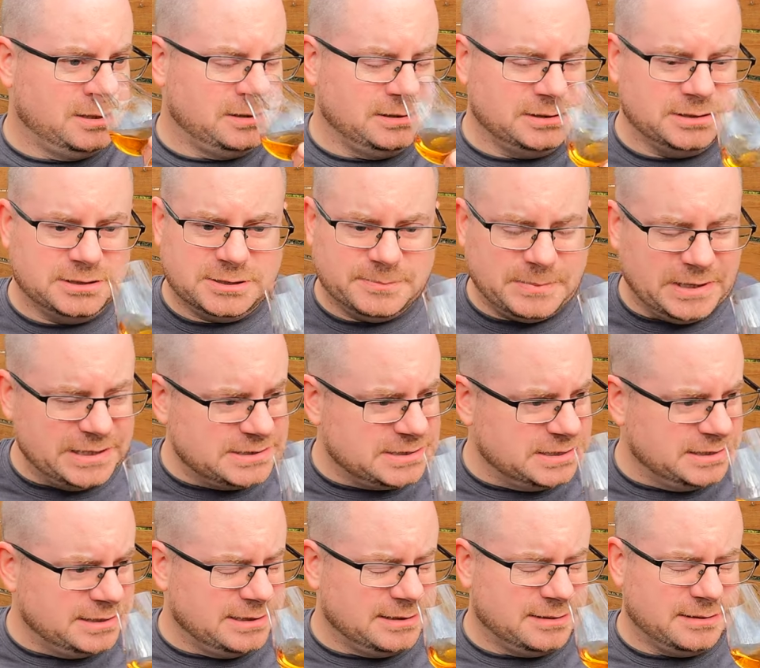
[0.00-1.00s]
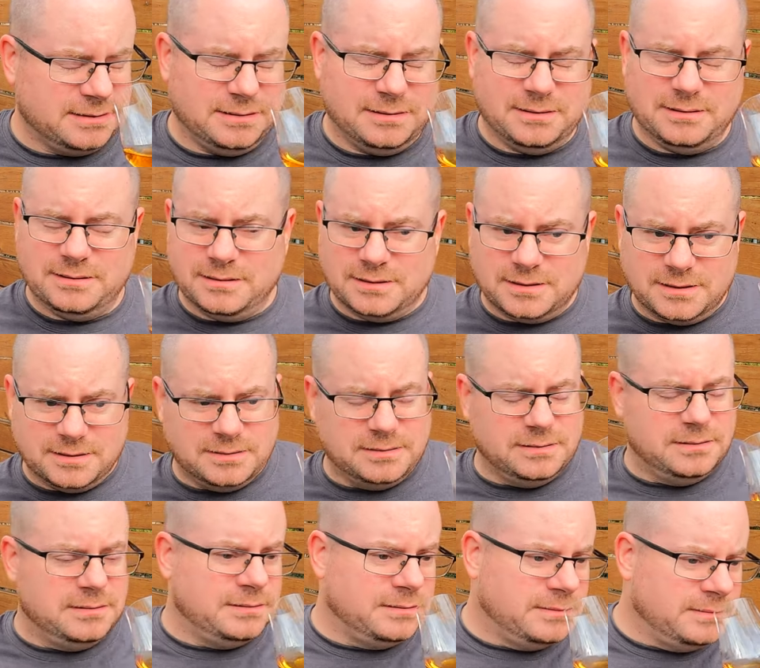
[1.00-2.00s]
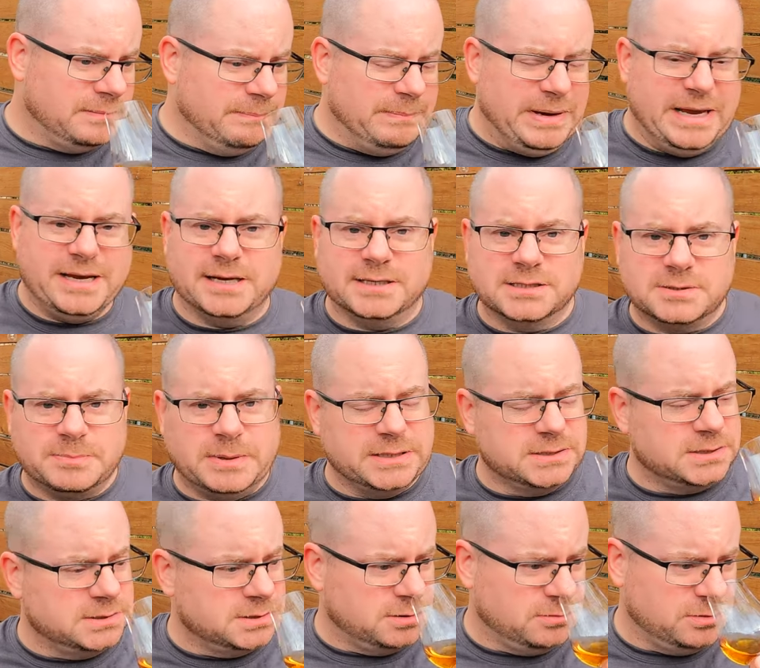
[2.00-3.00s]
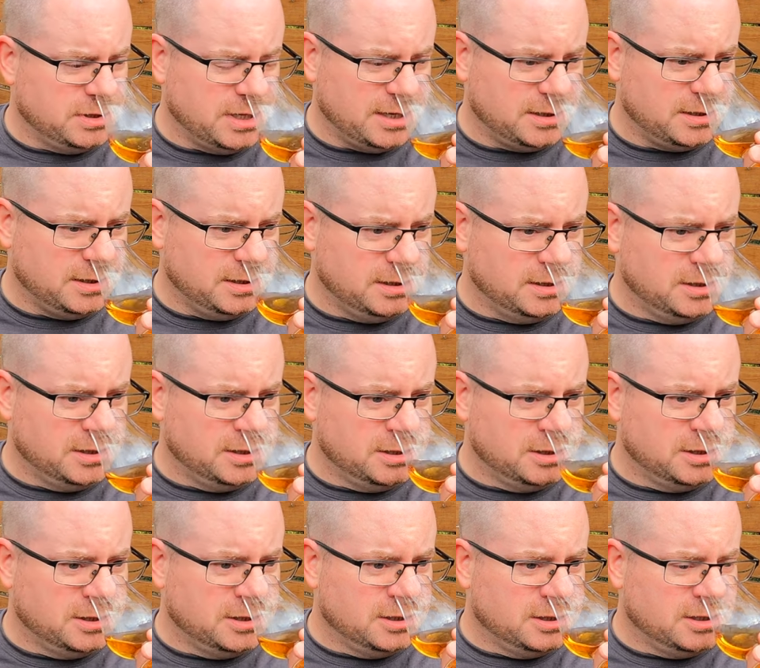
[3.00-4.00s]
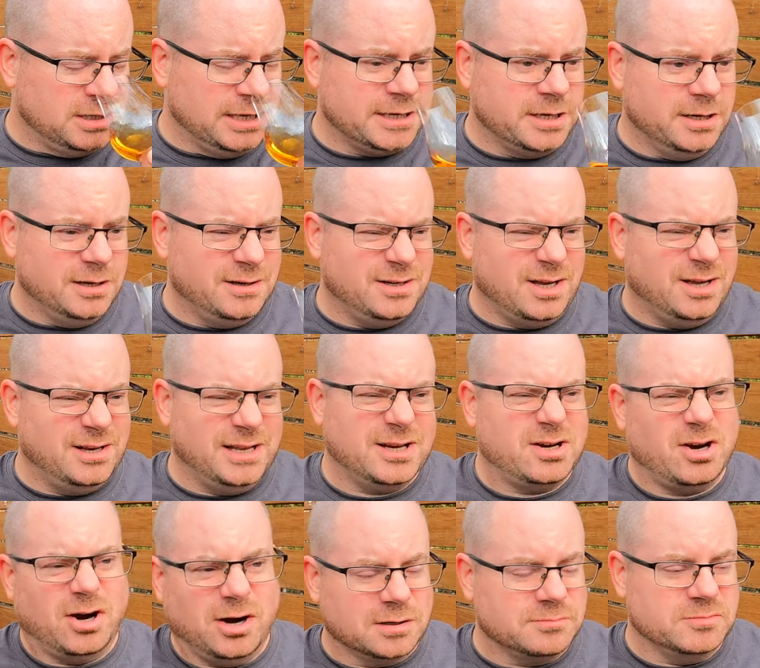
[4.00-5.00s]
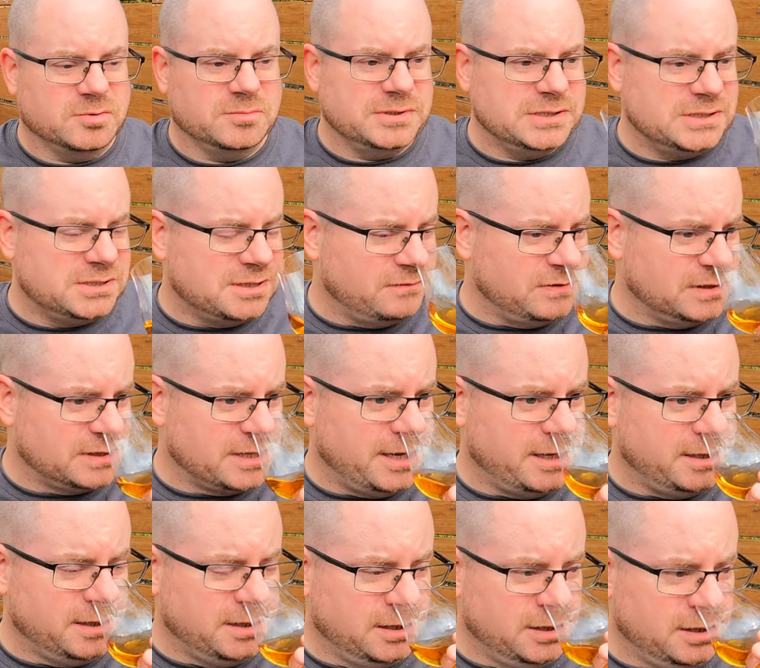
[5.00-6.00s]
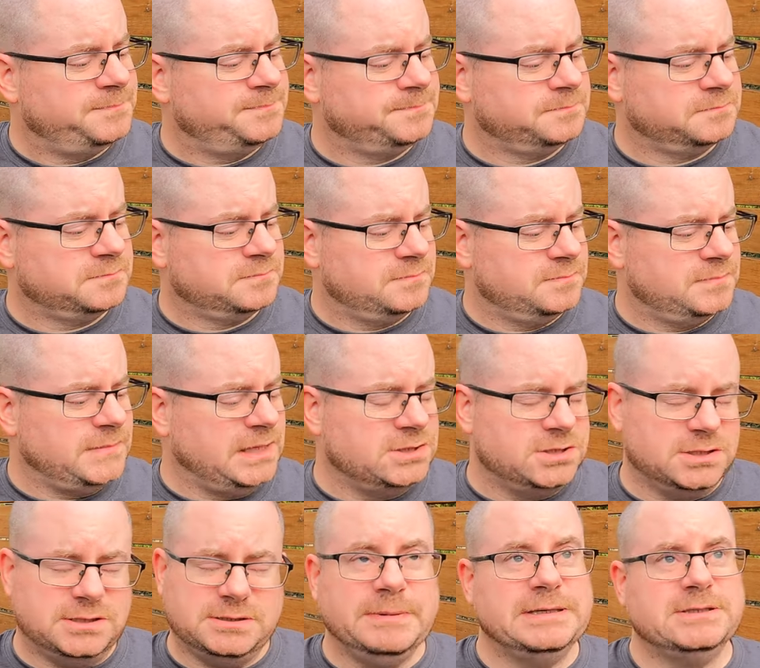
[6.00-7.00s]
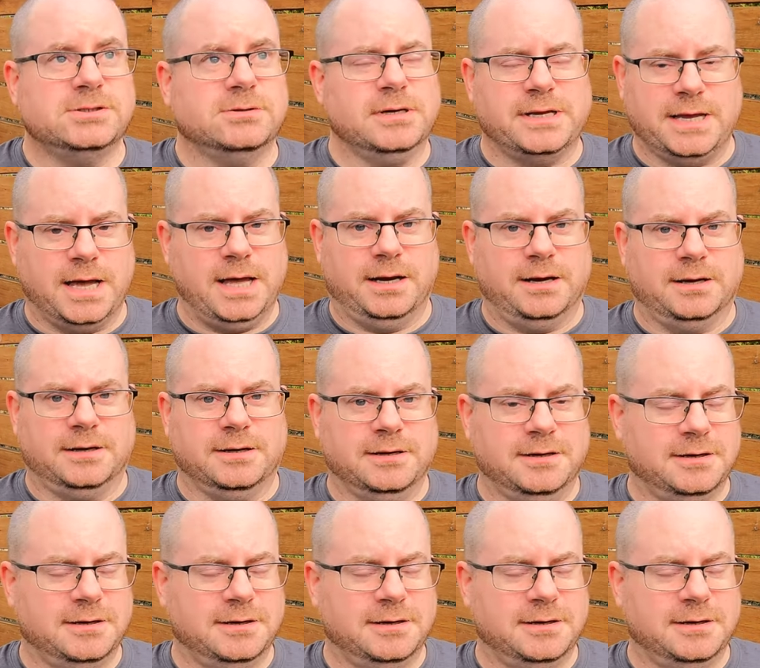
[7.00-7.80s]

Little spice in there. Baking spices though, not like cardamom and stuff like that. Just smells organic.